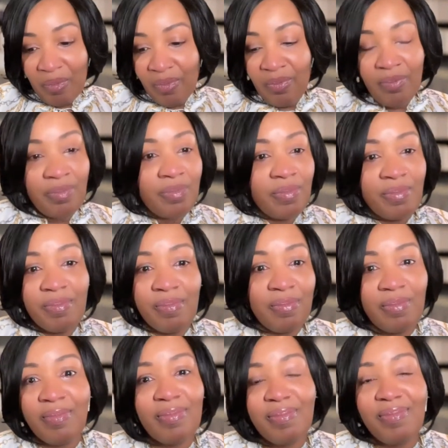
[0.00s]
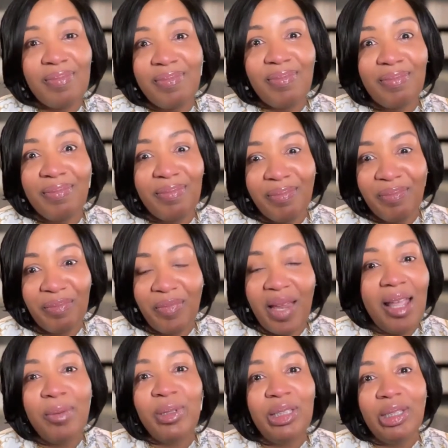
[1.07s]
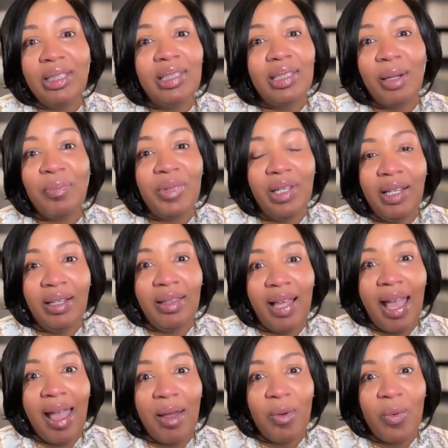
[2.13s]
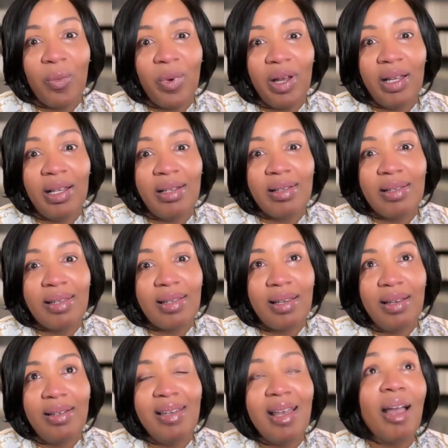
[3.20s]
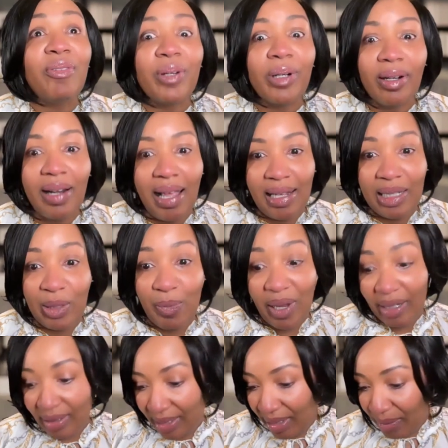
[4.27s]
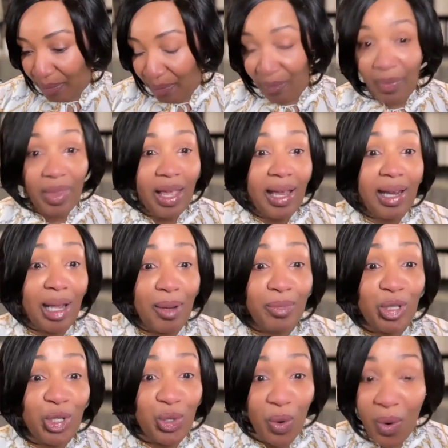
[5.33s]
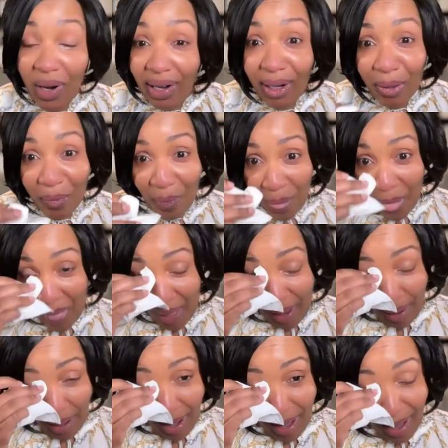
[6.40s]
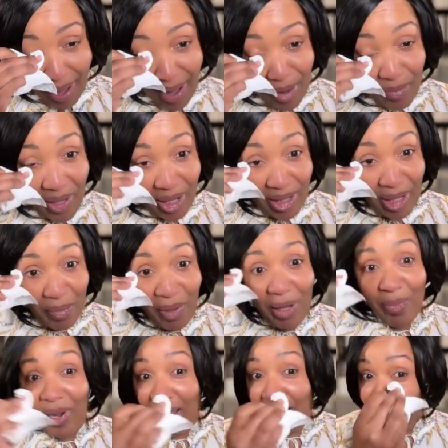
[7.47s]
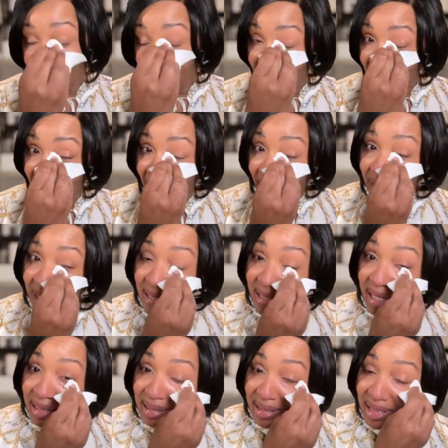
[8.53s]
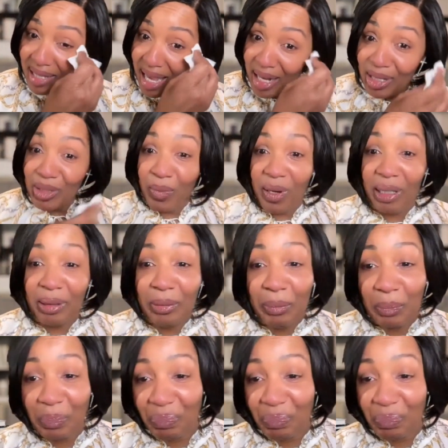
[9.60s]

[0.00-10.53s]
it was just something that was never expected. And I'm sure there are some people out there that can attest to that as well.